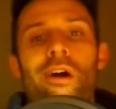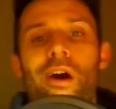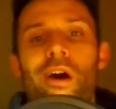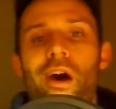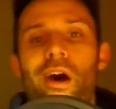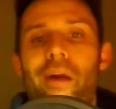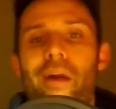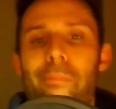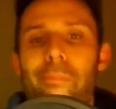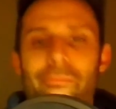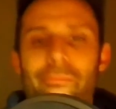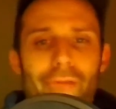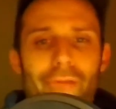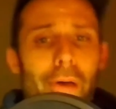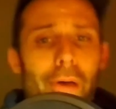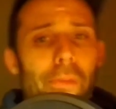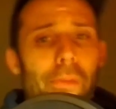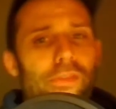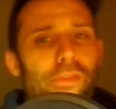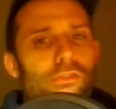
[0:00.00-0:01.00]
I've been
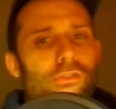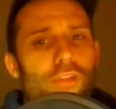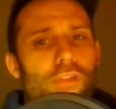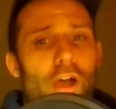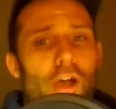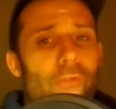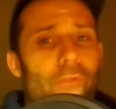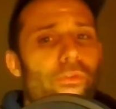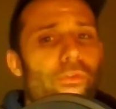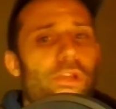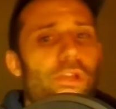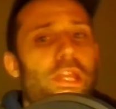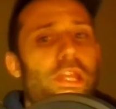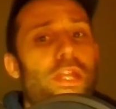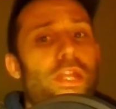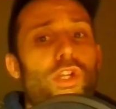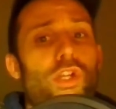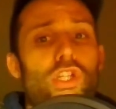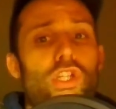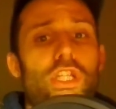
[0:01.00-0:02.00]
following this stock for
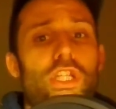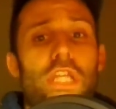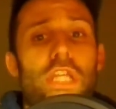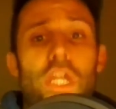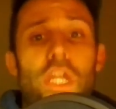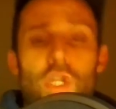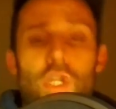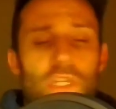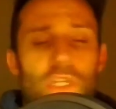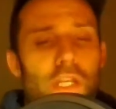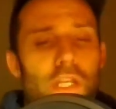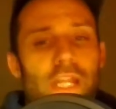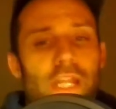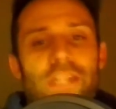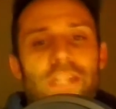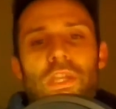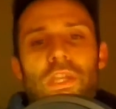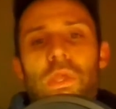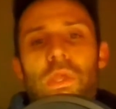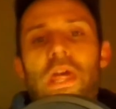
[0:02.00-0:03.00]
years and years, and
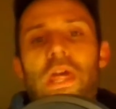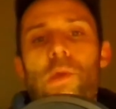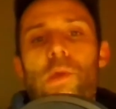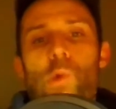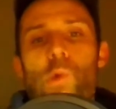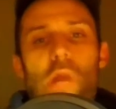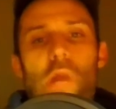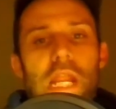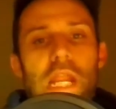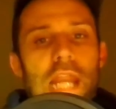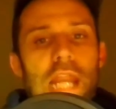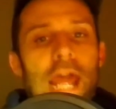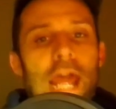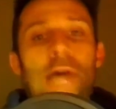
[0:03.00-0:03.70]
I can tell you that right